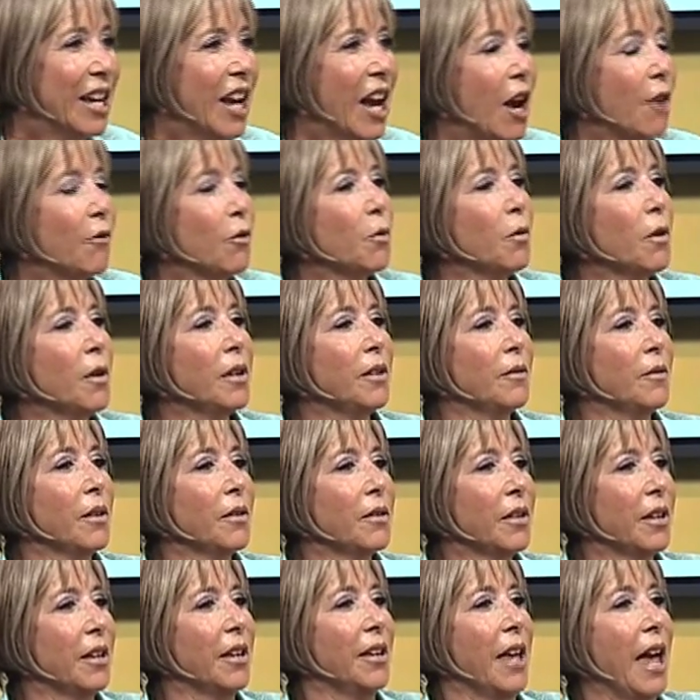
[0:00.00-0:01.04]
Everyone,
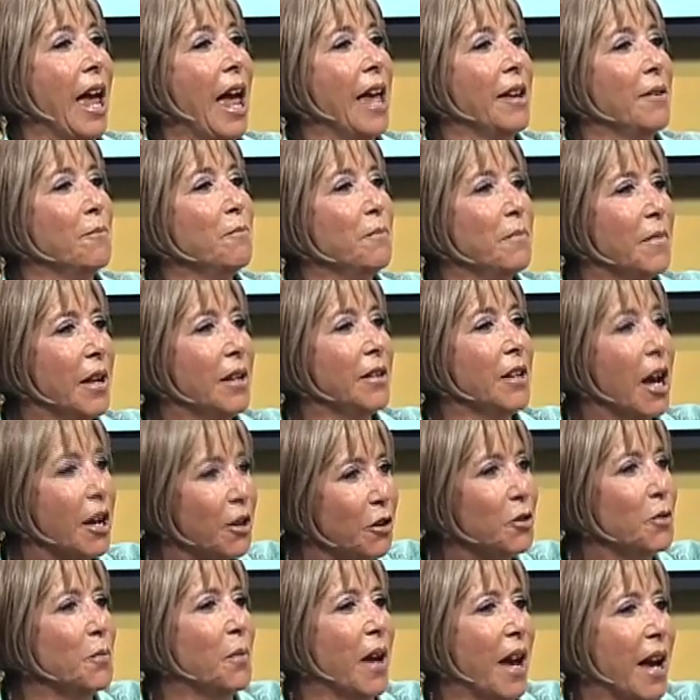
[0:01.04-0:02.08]
and not
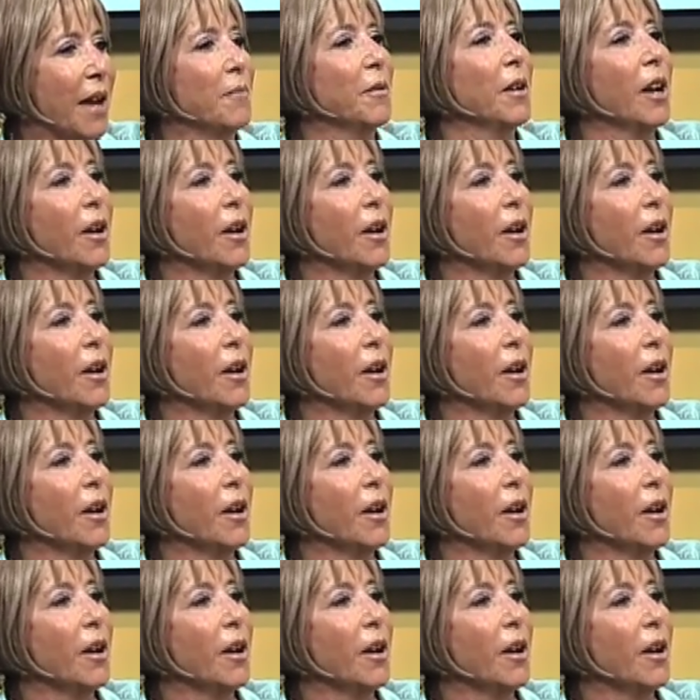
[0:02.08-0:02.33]
you, Pat, but